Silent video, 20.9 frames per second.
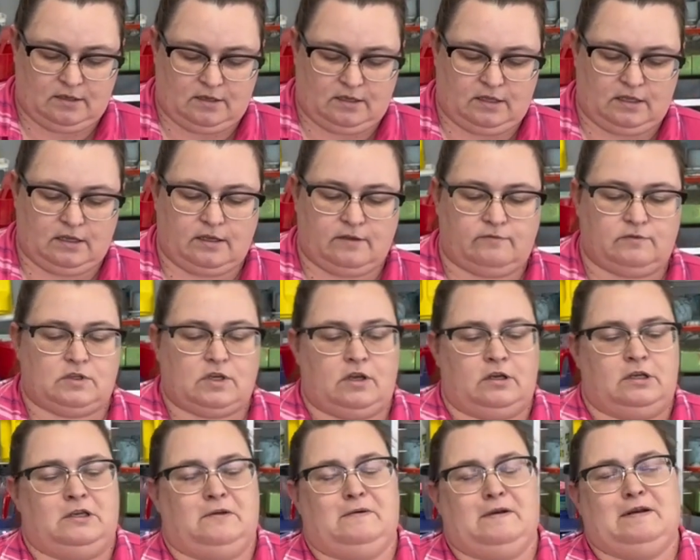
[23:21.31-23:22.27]
I think I've
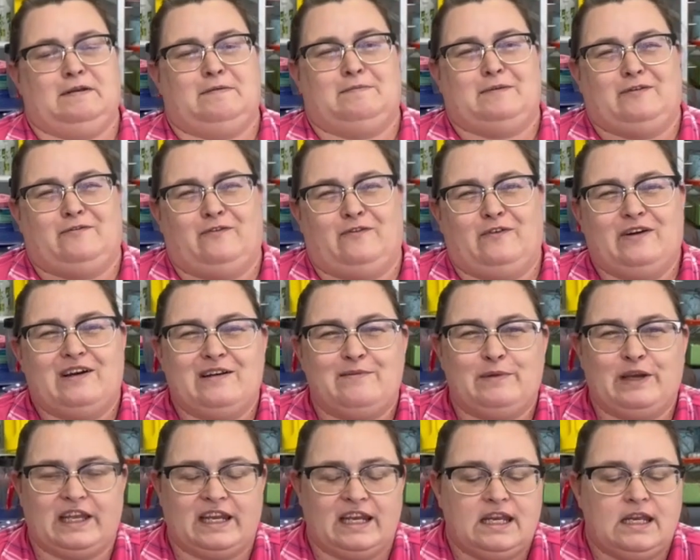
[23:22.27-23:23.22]
talked about it before,
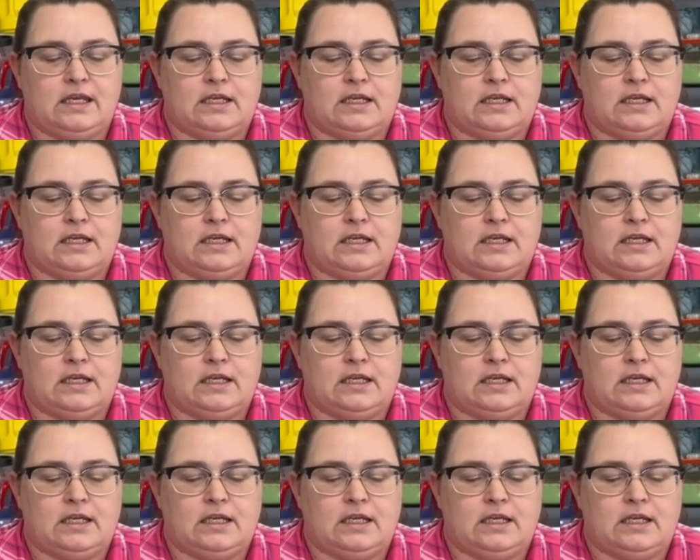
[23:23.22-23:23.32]
but